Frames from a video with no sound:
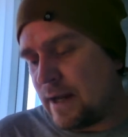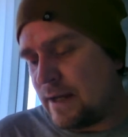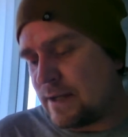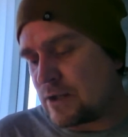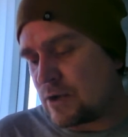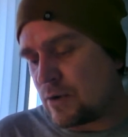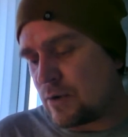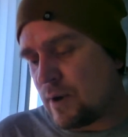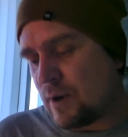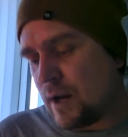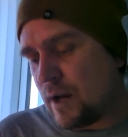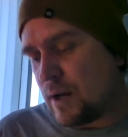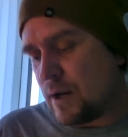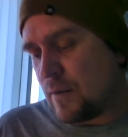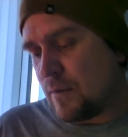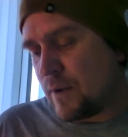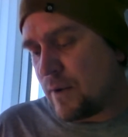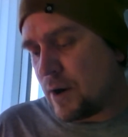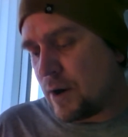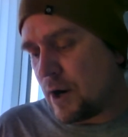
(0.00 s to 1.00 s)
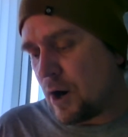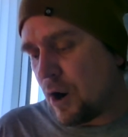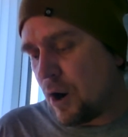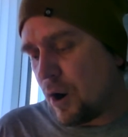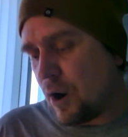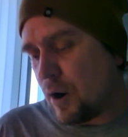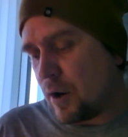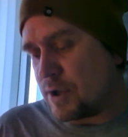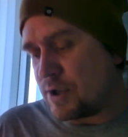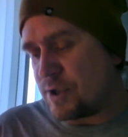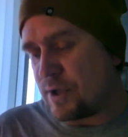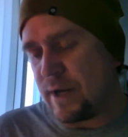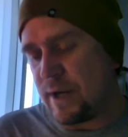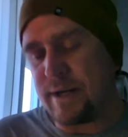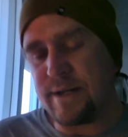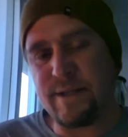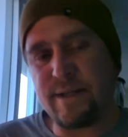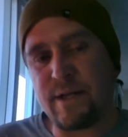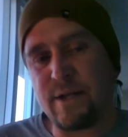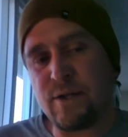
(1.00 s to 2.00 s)
he's creating a very harsh
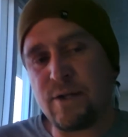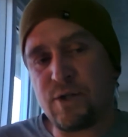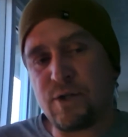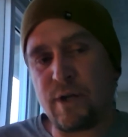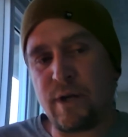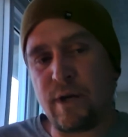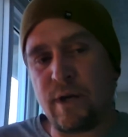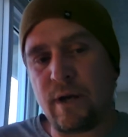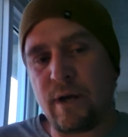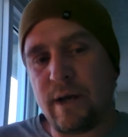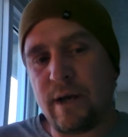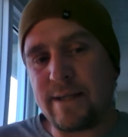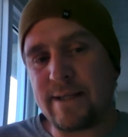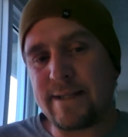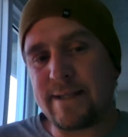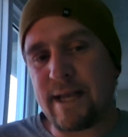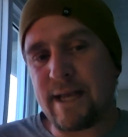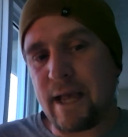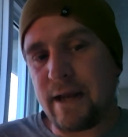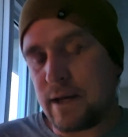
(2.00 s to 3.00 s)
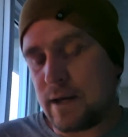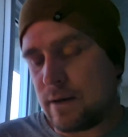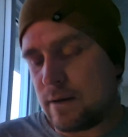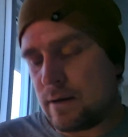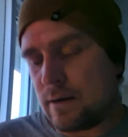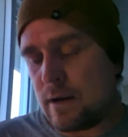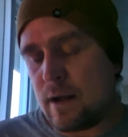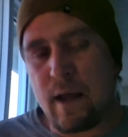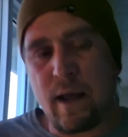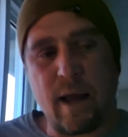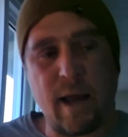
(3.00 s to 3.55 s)
and dingy setting.